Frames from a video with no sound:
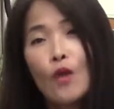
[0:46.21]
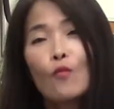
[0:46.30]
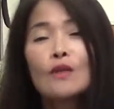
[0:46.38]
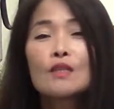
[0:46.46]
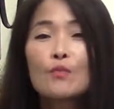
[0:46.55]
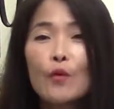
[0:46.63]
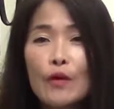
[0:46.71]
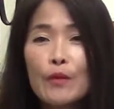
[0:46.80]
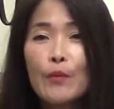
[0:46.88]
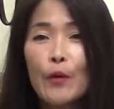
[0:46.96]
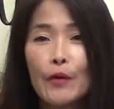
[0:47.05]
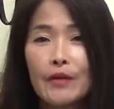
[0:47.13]
What's more
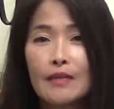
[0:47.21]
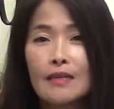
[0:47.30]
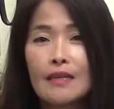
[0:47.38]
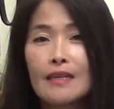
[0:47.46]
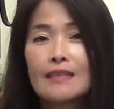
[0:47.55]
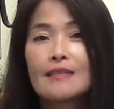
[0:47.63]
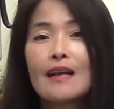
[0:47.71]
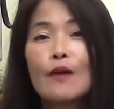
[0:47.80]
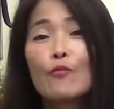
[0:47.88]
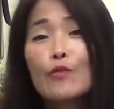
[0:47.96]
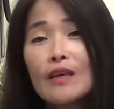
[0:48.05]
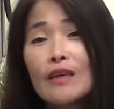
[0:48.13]
important is
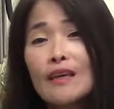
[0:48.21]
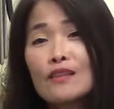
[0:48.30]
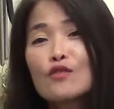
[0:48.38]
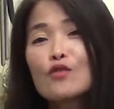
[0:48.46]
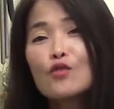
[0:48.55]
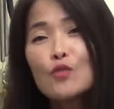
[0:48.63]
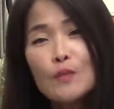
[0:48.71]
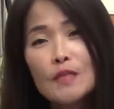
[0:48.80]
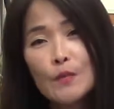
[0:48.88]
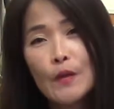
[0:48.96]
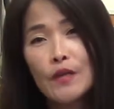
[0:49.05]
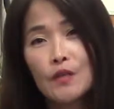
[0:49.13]
that we as
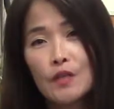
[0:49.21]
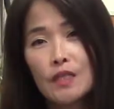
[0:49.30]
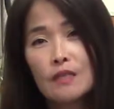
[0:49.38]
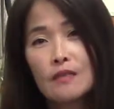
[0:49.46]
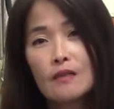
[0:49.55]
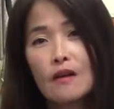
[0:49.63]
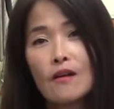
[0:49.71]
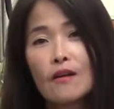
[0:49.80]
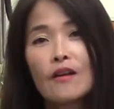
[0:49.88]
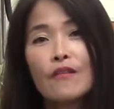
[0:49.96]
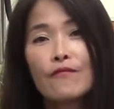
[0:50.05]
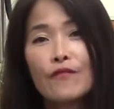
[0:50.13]
lupus patients are
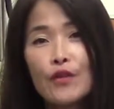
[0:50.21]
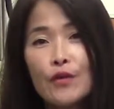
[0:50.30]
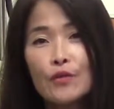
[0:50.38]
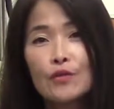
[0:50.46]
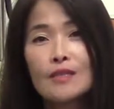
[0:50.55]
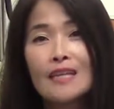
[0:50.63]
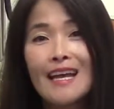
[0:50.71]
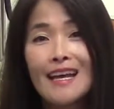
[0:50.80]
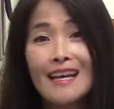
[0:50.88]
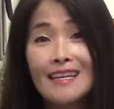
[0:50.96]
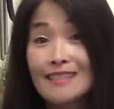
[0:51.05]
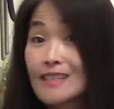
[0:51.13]
confused
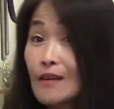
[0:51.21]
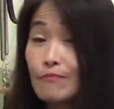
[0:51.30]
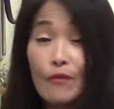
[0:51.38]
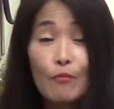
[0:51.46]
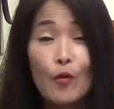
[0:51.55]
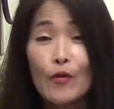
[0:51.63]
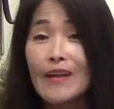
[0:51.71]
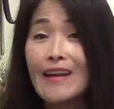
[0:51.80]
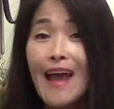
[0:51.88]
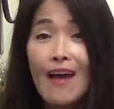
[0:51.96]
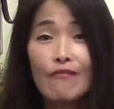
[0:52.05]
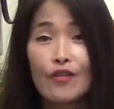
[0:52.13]
as more than
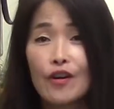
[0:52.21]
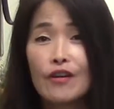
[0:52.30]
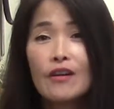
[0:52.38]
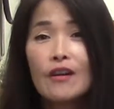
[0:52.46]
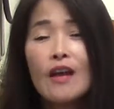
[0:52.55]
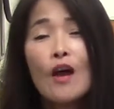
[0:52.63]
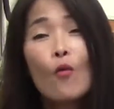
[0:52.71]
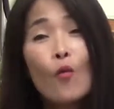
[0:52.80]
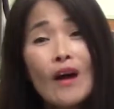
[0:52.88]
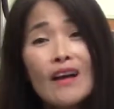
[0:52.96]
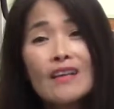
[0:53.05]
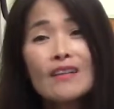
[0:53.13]
ever.
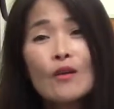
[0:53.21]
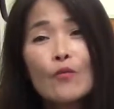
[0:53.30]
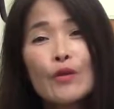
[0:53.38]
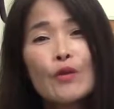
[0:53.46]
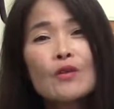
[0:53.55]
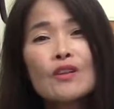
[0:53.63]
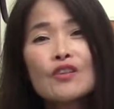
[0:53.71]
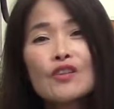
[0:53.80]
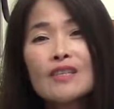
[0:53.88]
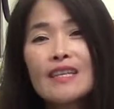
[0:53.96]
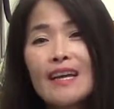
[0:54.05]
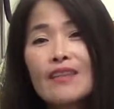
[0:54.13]
One, we don't
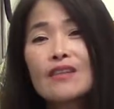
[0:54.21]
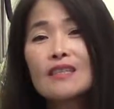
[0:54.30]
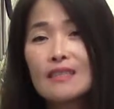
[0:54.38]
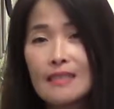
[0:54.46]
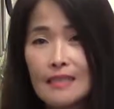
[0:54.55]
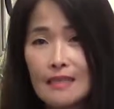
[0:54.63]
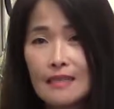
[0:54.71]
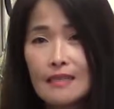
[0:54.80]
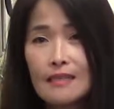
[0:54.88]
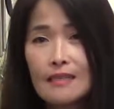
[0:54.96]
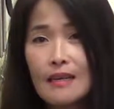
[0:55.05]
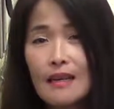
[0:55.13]
understand the
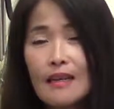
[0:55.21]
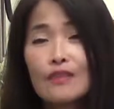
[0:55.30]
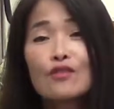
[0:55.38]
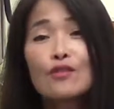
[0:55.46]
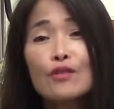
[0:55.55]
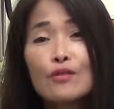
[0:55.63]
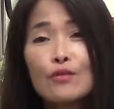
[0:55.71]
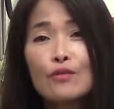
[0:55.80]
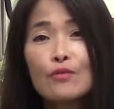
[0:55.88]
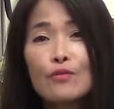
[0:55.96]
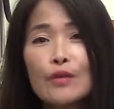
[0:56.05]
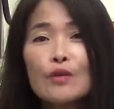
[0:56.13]
disease. And
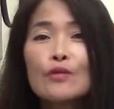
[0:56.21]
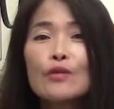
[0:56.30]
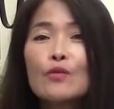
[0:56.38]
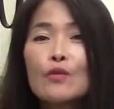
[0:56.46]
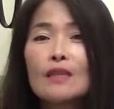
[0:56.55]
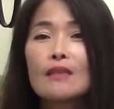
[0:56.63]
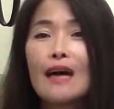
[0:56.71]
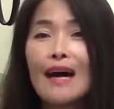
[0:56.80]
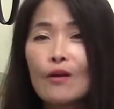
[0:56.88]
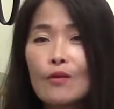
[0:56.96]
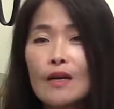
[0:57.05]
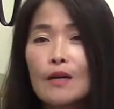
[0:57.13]
two, we don't know what the
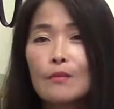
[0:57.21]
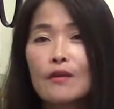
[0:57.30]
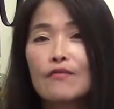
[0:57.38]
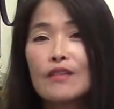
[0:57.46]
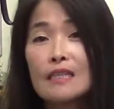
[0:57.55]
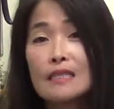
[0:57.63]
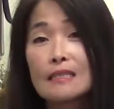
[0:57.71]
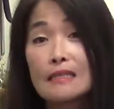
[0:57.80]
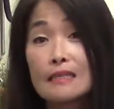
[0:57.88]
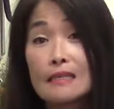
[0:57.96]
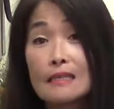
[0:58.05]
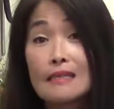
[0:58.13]
outcome of this
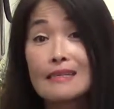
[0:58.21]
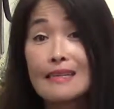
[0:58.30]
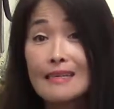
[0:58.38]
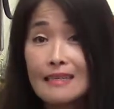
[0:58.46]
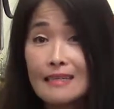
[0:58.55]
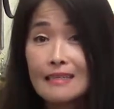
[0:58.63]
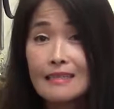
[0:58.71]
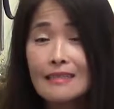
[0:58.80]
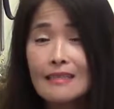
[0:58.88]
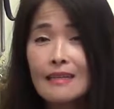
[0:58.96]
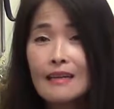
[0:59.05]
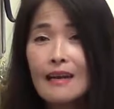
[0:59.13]
disease
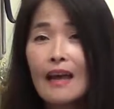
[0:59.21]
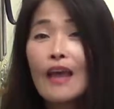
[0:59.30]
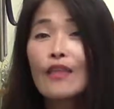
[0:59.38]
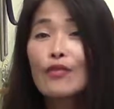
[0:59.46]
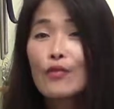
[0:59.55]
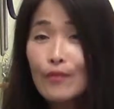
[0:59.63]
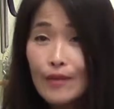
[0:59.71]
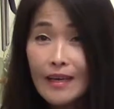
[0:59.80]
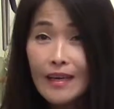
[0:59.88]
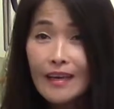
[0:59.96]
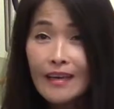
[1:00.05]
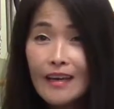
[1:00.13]
is. And
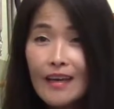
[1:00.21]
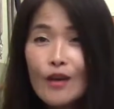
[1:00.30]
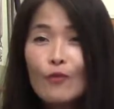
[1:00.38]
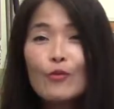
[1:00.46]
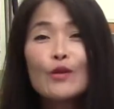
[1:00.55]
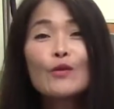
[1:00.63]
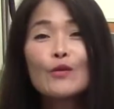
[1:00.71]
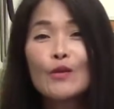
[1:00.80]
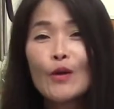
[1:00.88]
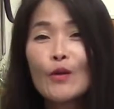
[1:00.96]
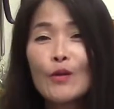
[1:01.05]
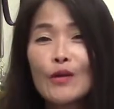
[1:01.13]
three, we don't
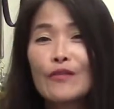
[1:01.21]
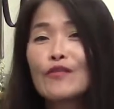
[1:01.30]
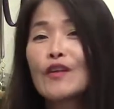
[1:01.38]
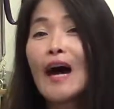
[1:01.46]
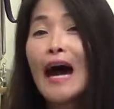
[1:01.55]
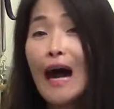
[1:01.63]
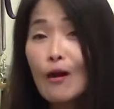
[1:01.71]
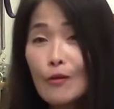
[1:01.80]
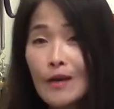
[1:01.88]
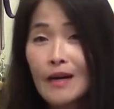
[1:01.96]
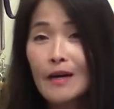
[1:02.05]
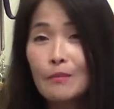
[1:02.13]
know if the
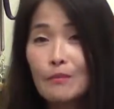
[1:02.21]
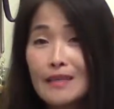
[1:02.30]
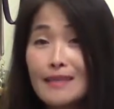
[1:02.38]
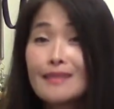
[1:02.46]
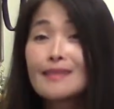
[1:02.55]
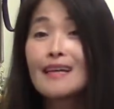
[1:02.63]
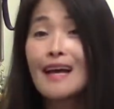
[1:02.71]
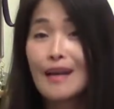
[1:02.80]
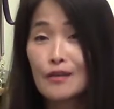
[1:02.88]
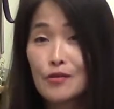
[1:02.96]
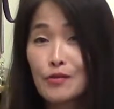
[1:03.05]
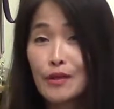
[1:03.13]
outcome is
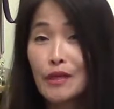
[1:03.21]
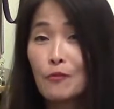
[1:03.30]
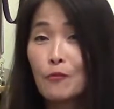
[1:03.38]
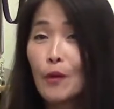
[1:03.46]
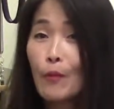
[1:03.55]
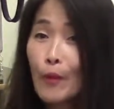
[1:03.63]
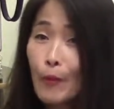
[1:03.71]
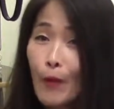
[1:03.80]
actually what we